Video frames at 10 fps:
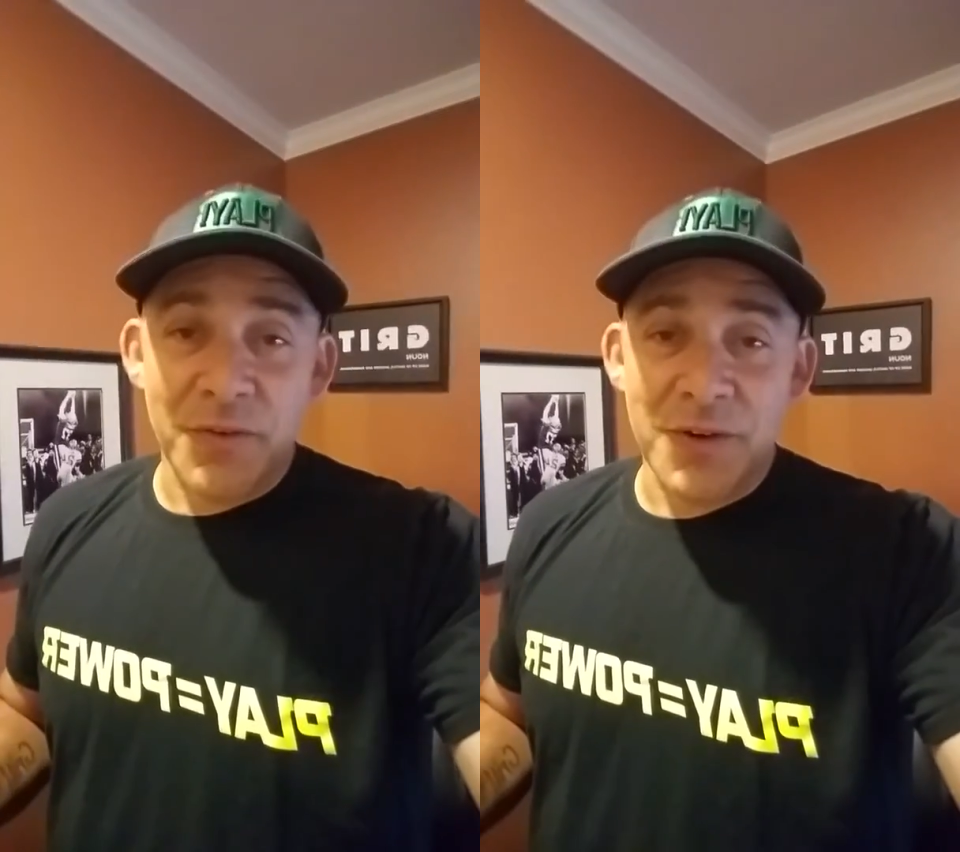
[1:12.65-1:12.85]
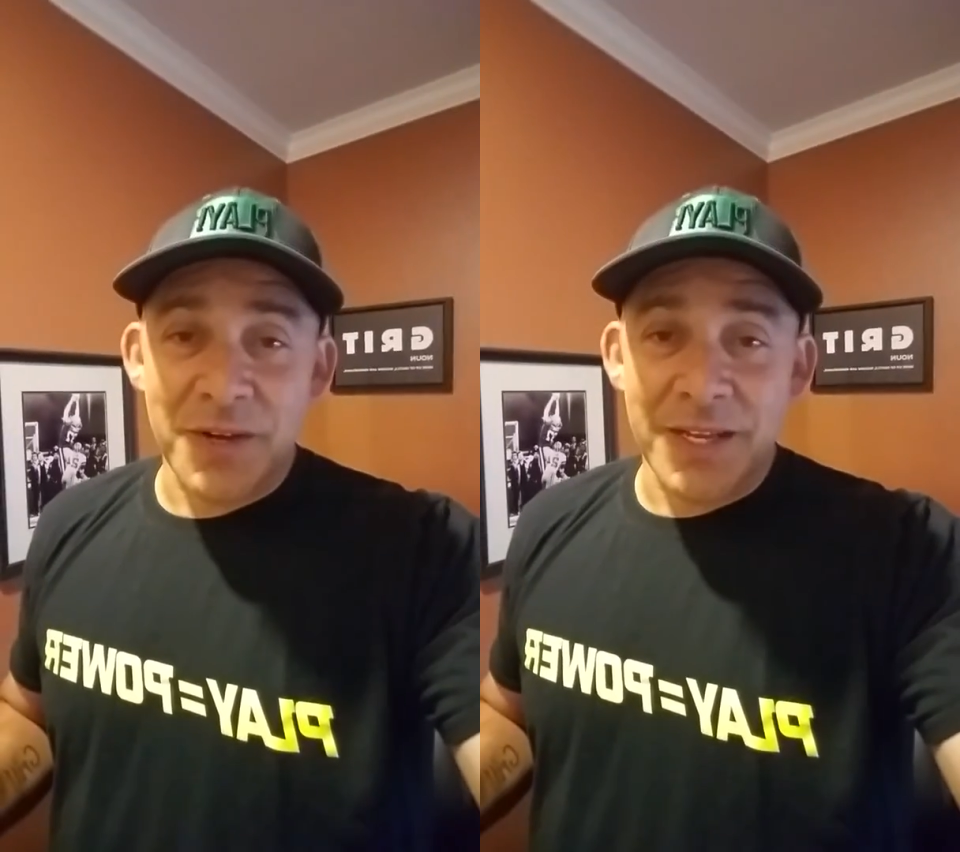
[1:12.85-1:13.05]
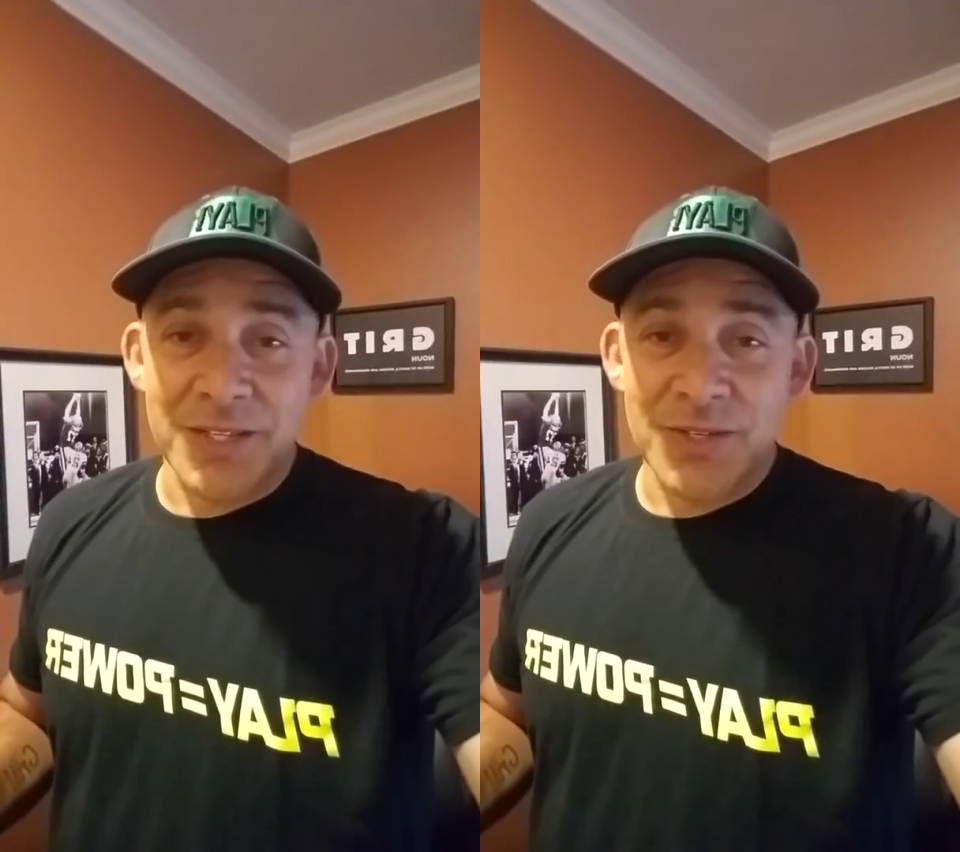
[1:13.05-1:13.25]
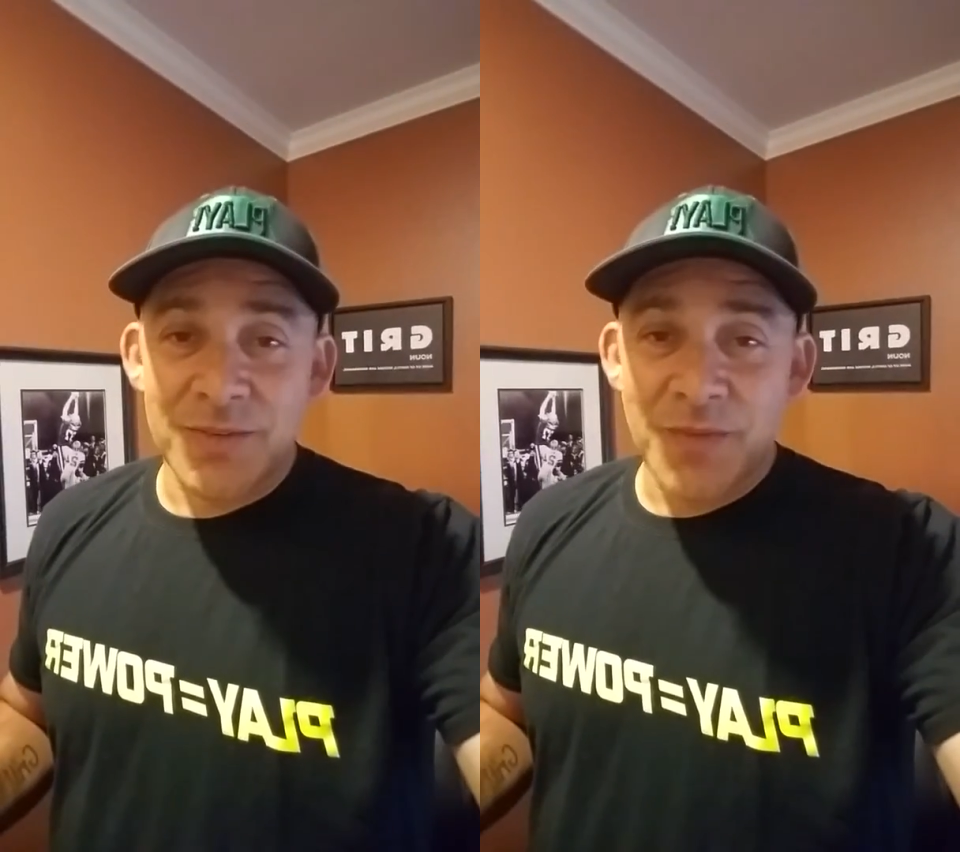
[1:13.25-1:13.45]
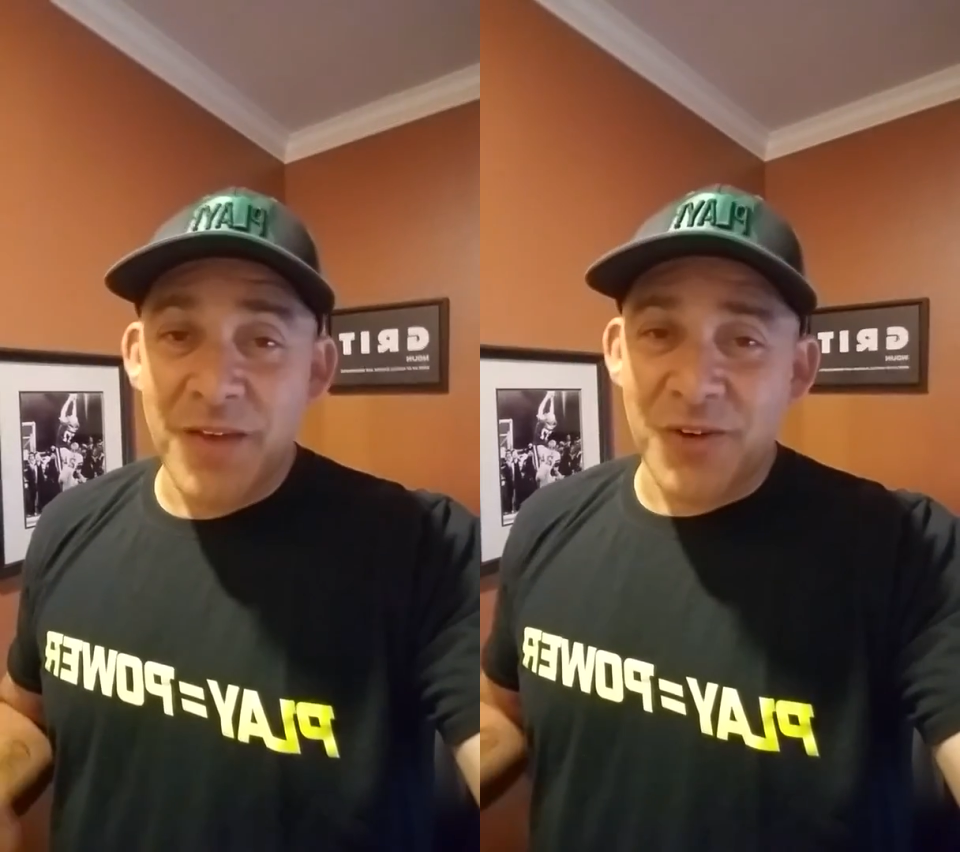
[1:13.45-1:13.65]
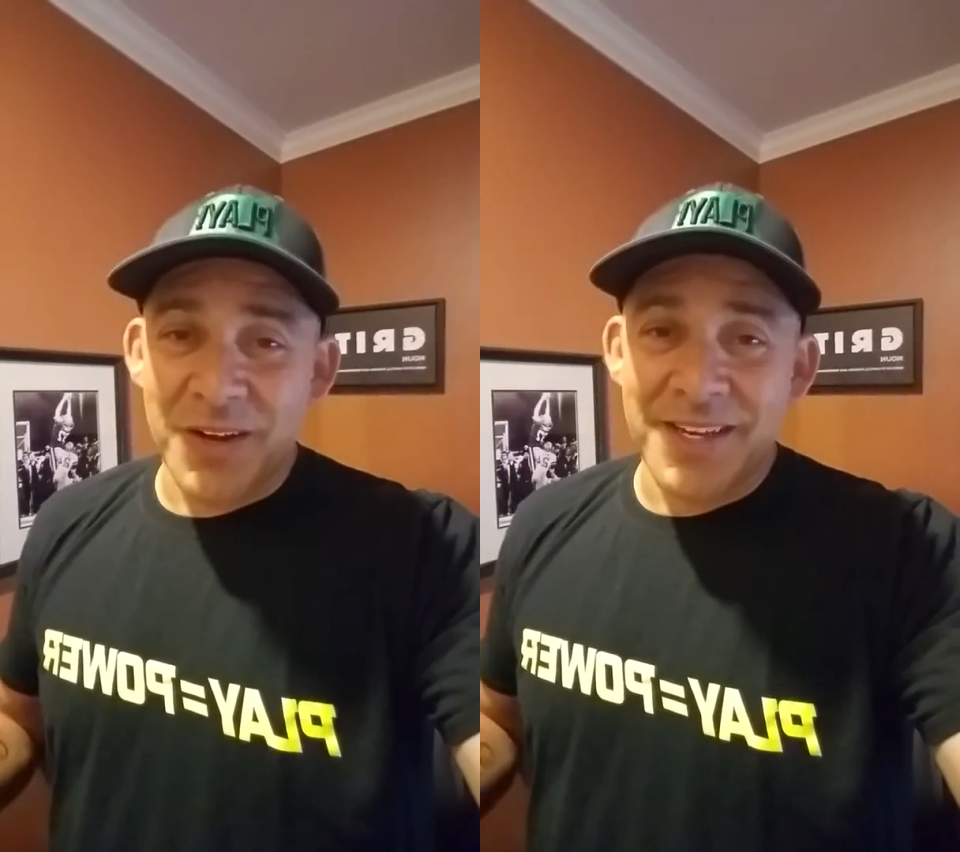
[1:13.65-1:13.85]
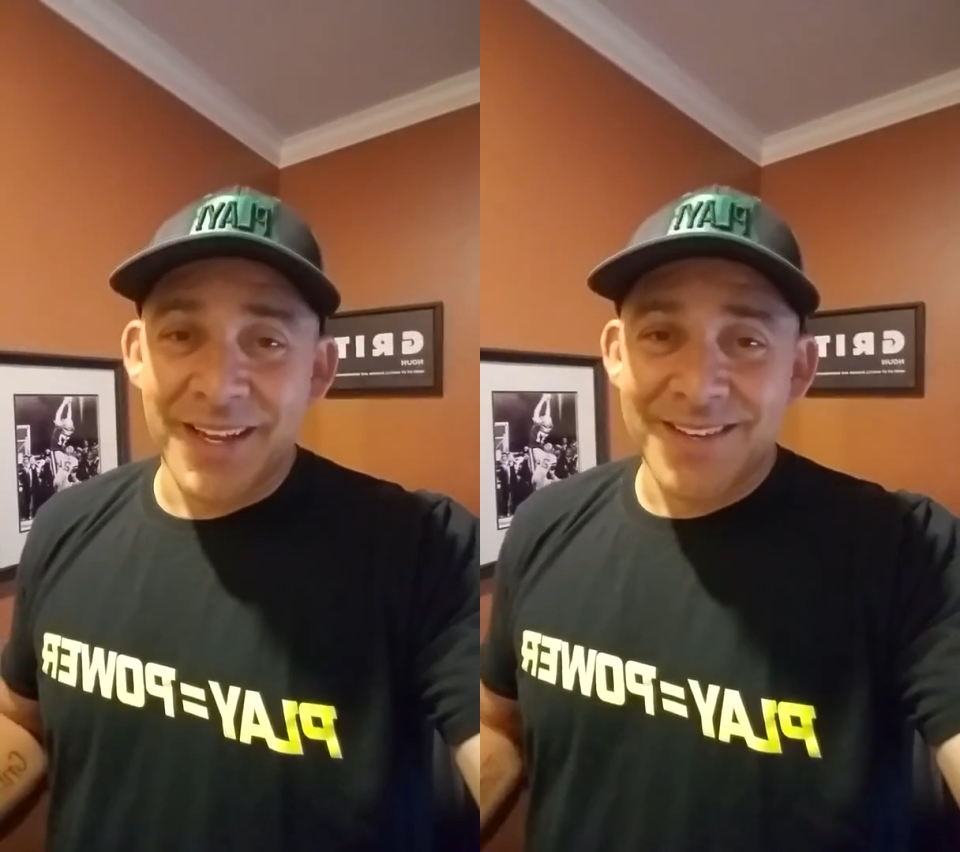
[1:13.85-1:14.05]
your kids. Have a great day.